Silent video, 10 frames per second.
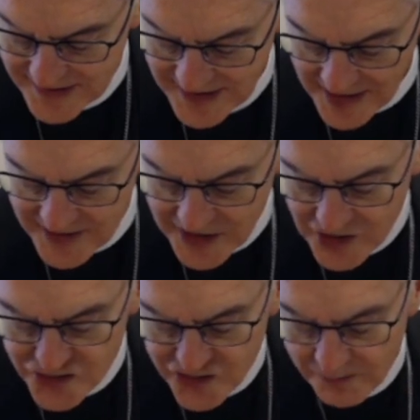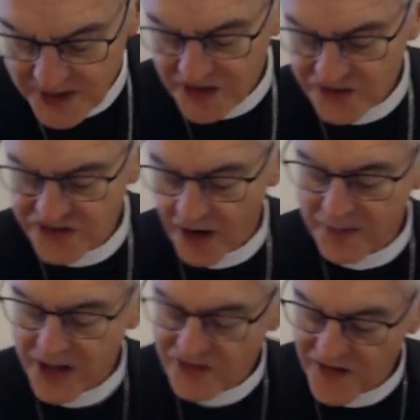And his dominion shall
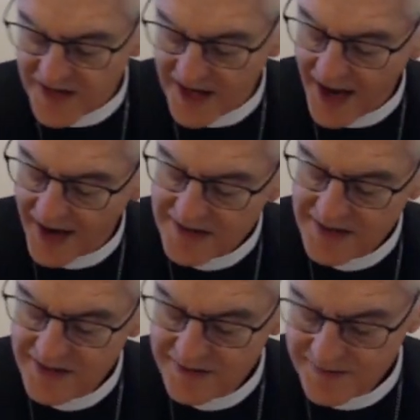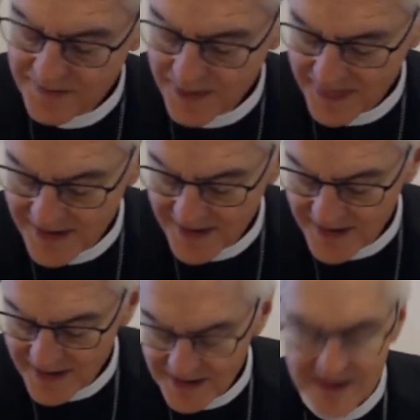be to the end,
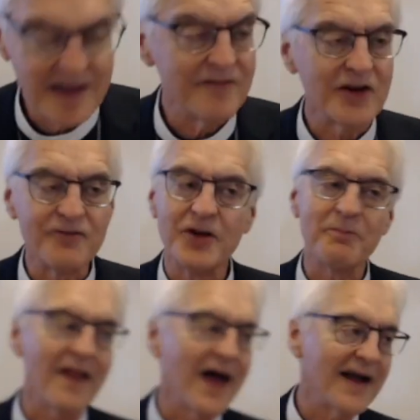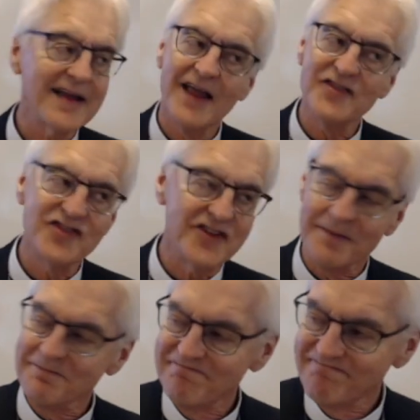even if you plot against
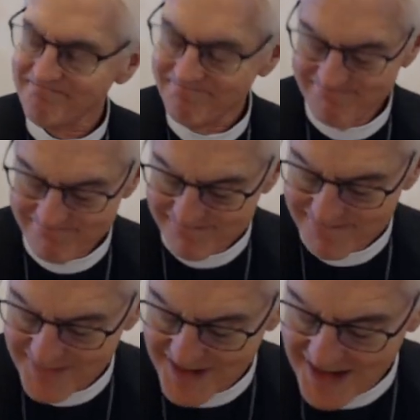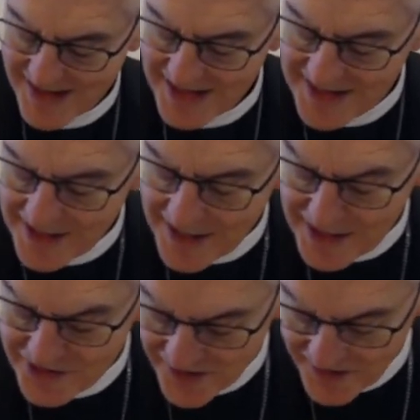him.
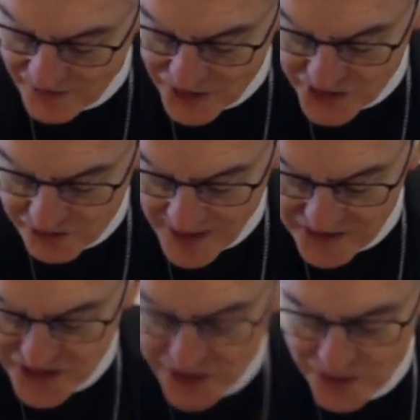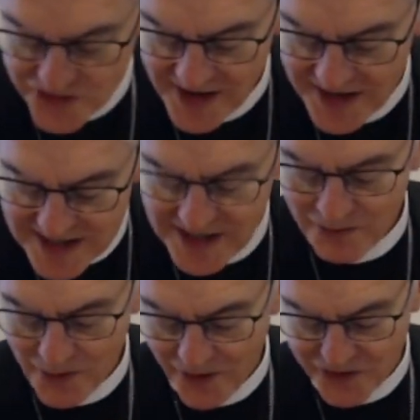He delivers and rescues. He
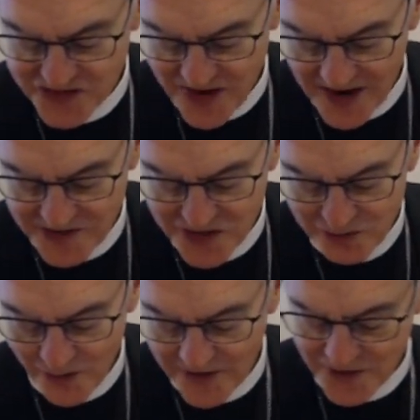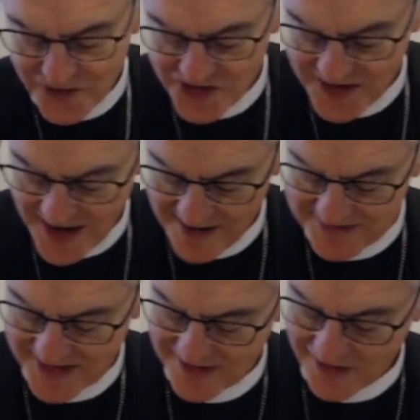works signs and wonders in
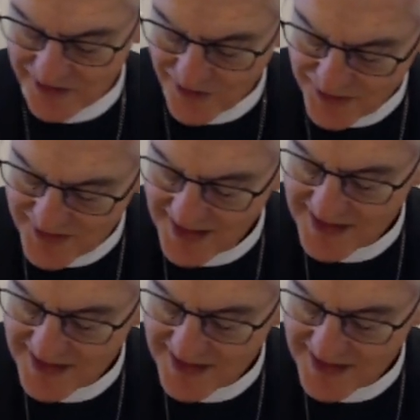heaven and on earth.